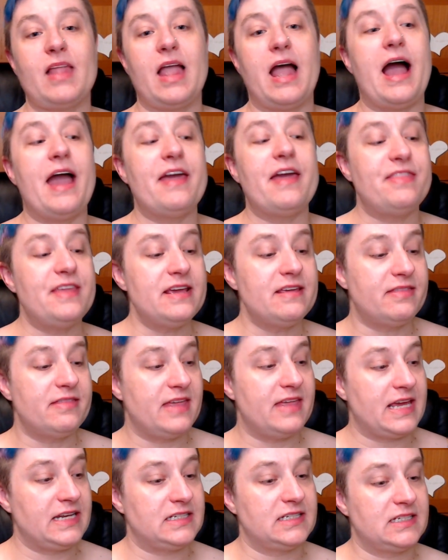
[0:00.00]
I think
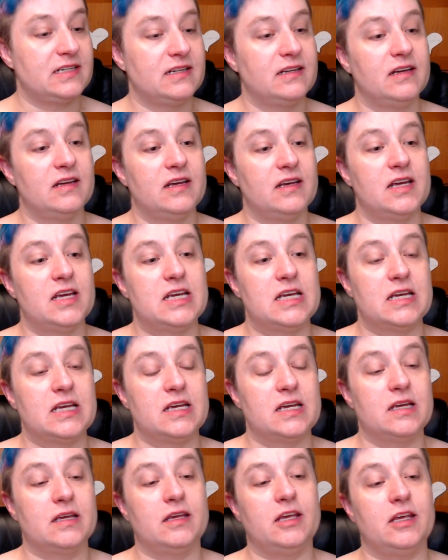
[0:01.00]
that,
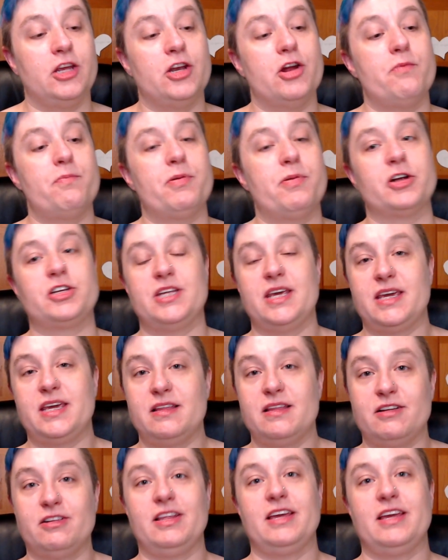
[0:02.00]
you know,
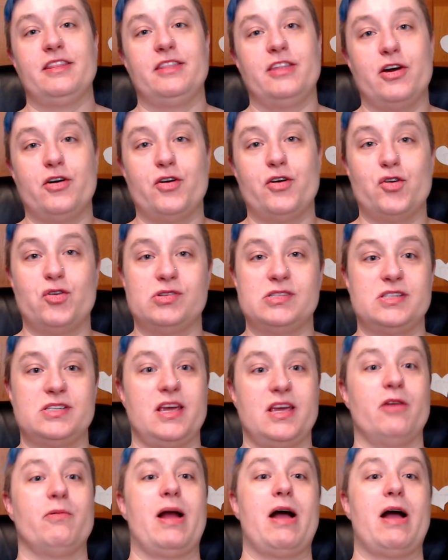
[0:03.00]
particularly those
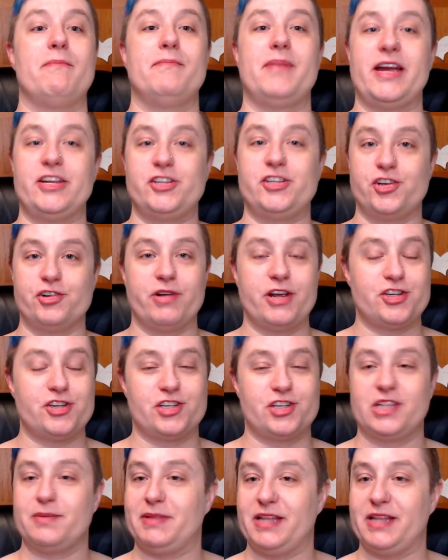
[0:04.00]
around my
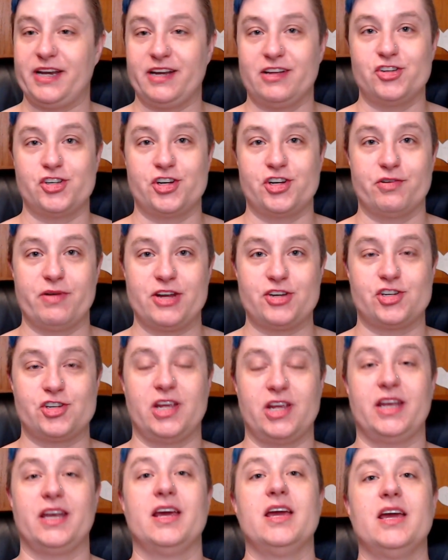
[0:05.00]
generation, the millennial
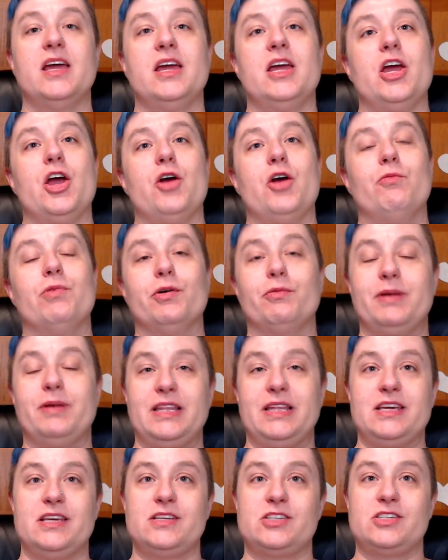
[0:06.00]
generation, we're
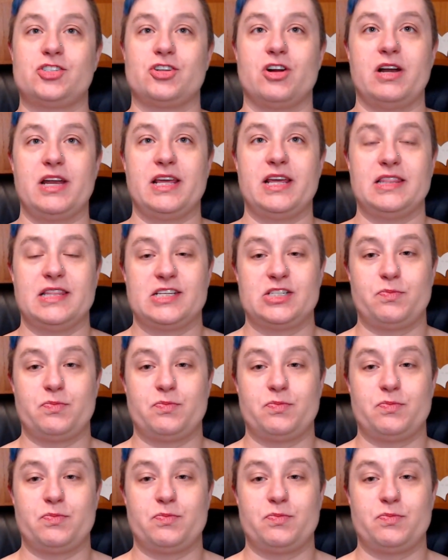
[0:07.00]
really starting this